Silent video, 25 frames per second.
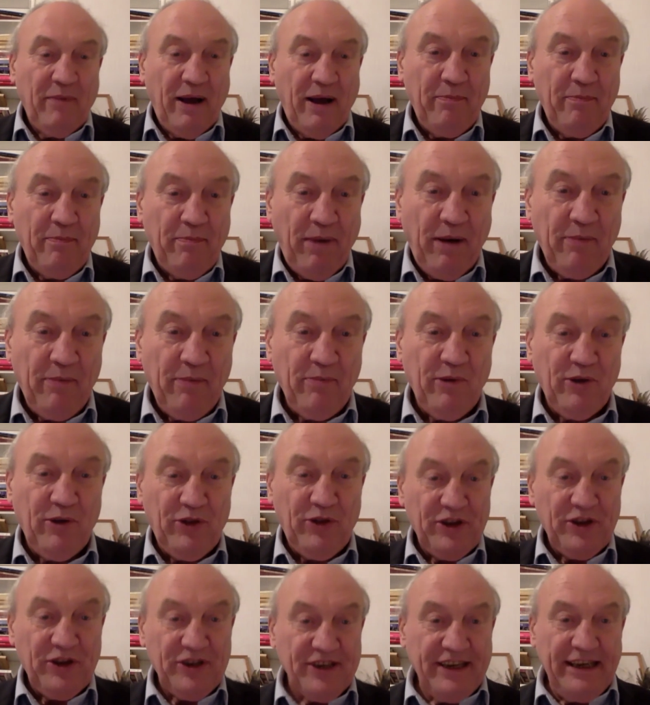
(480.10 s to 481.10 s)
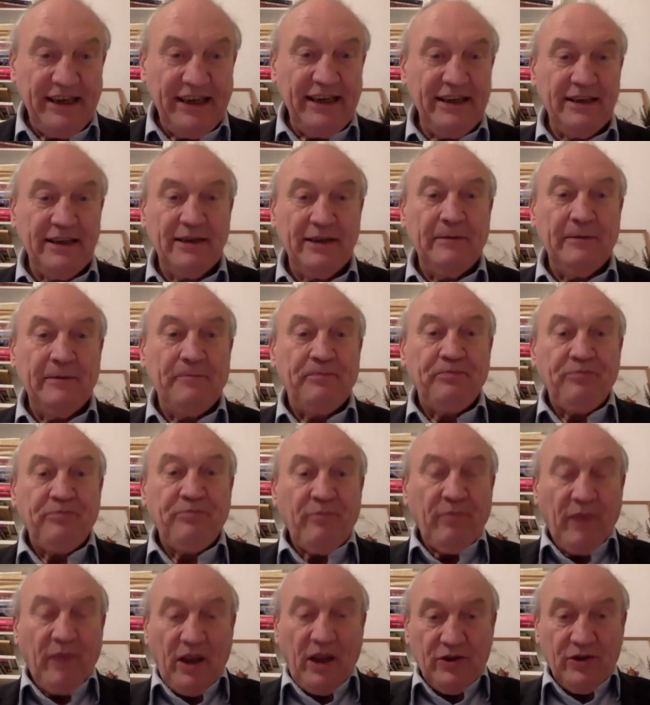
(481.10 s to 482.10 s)
bum on the seat.
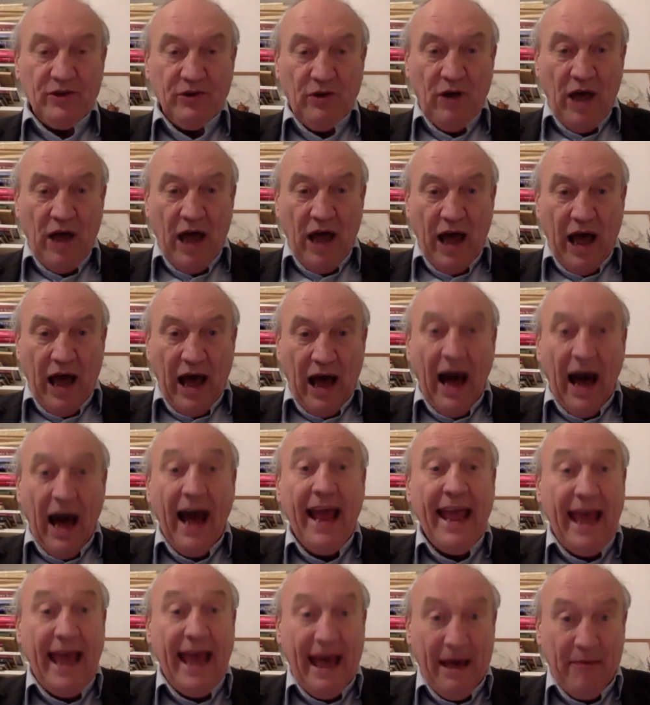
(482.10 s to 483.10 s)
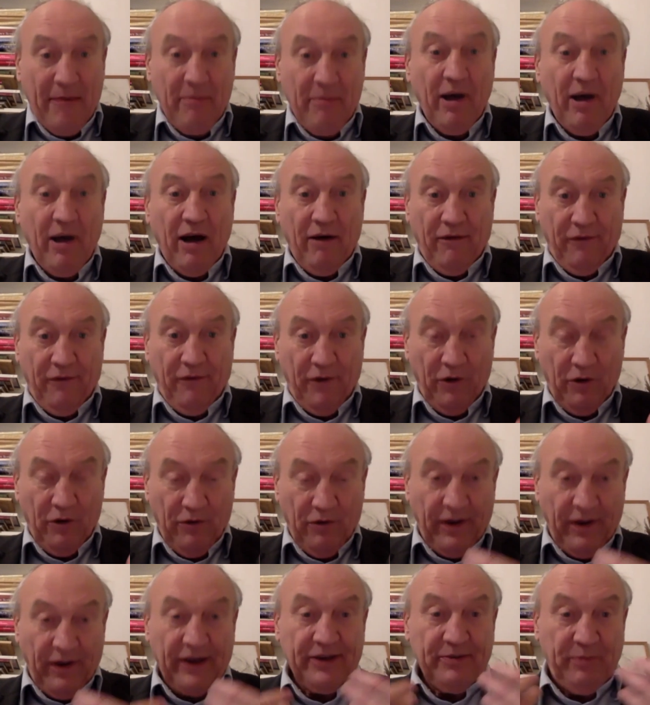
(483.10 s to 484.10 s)
So, I am a flow of
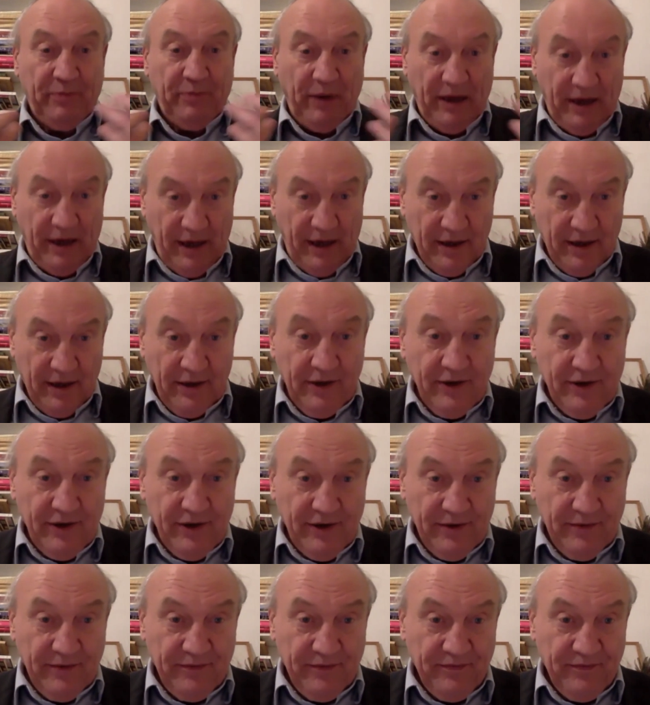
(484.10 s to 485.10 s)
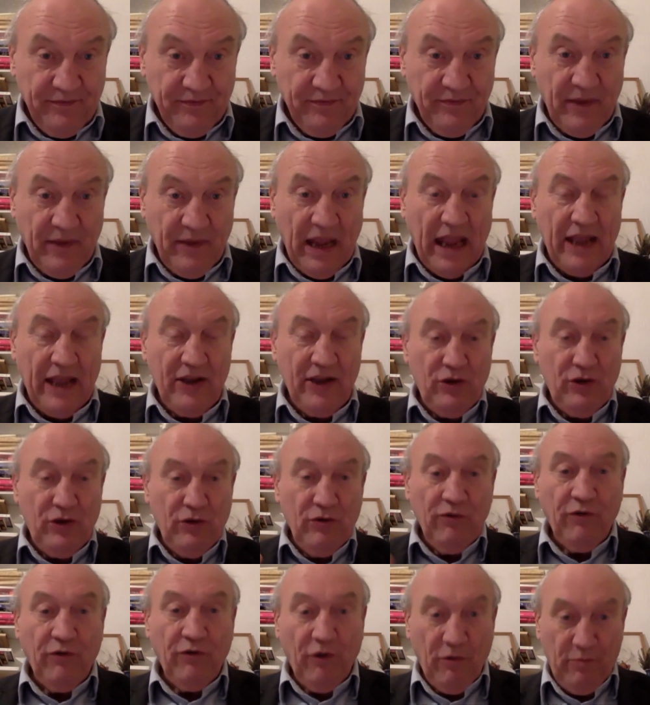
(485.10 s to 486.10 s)
experience and you,
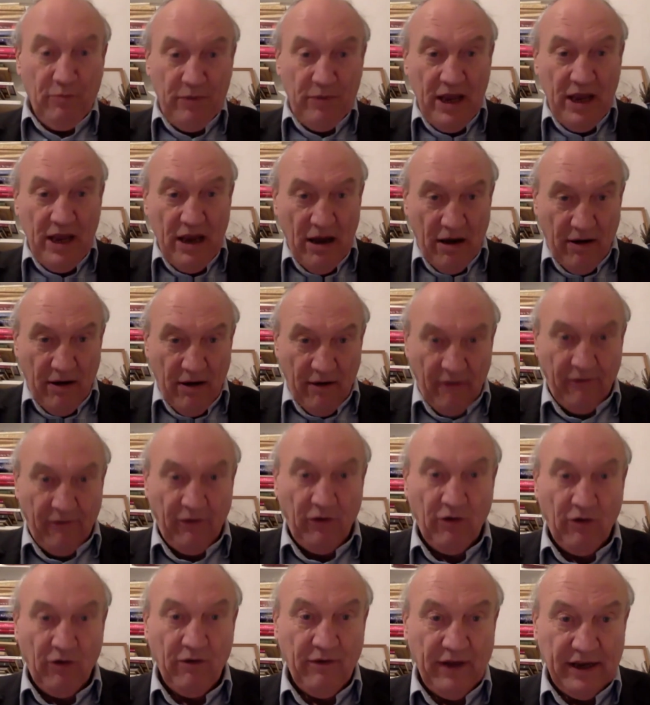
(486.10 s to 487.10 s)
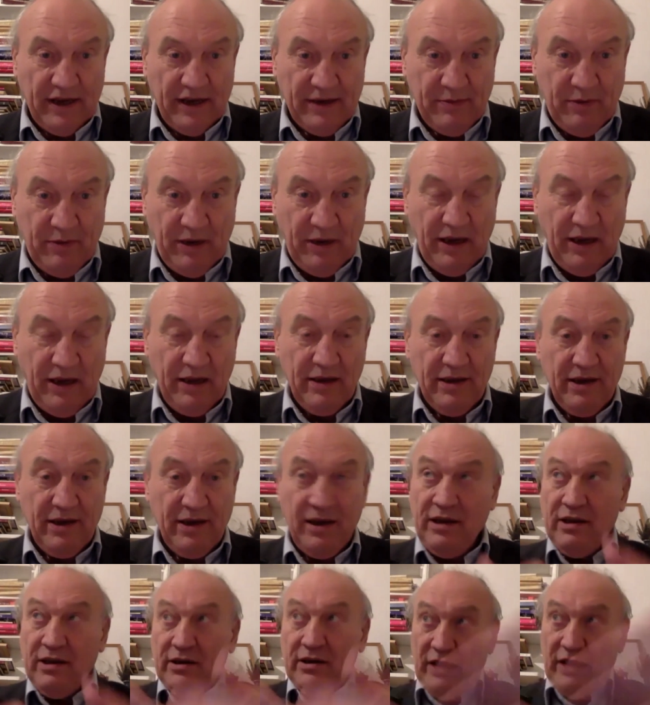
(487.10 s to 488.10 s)
for me, are a flow of experience,
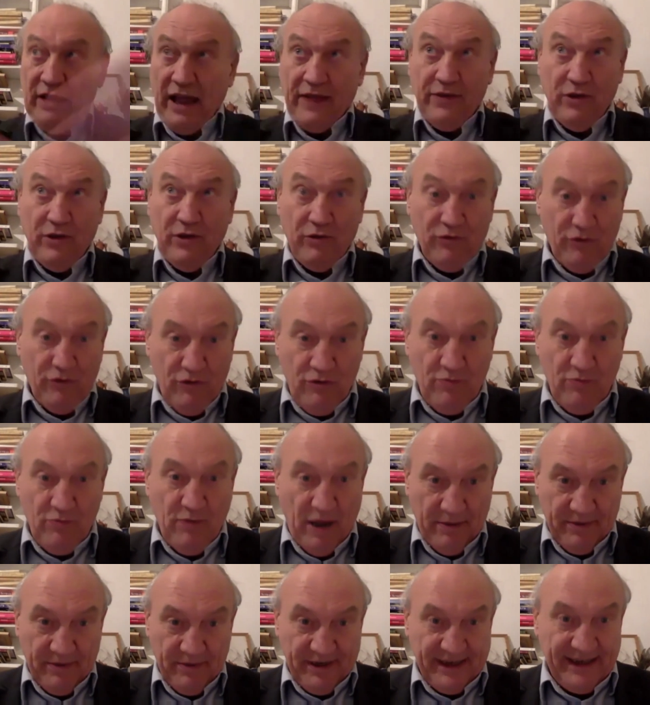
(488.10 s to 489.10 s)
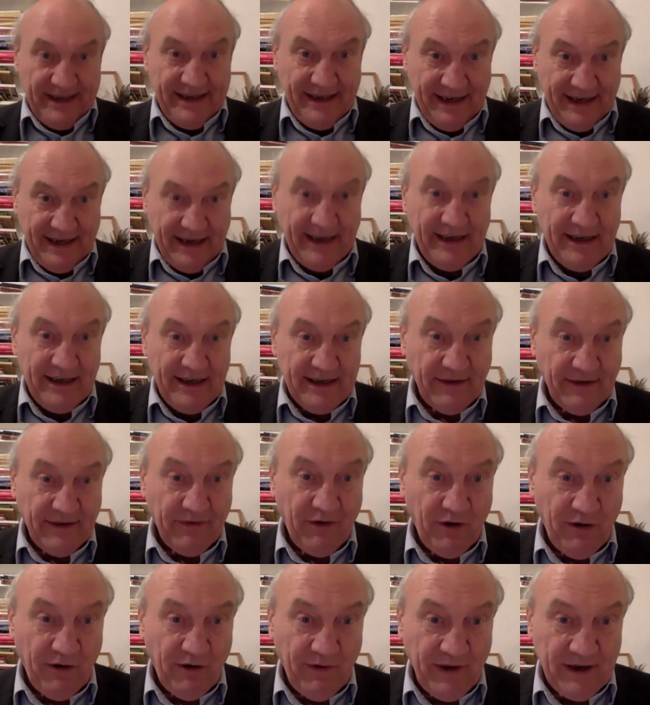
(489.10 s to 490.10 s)
and the room I'm sitting in is a
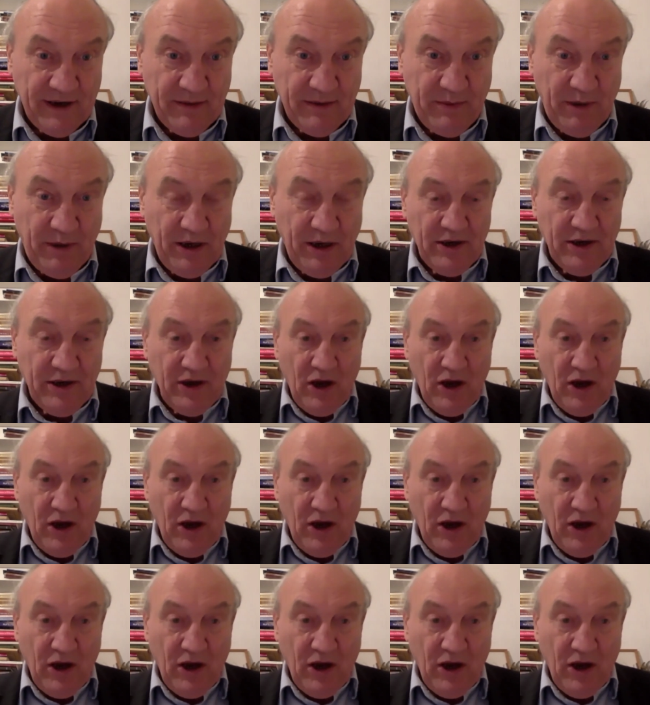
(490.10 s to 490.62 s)
flow of experience.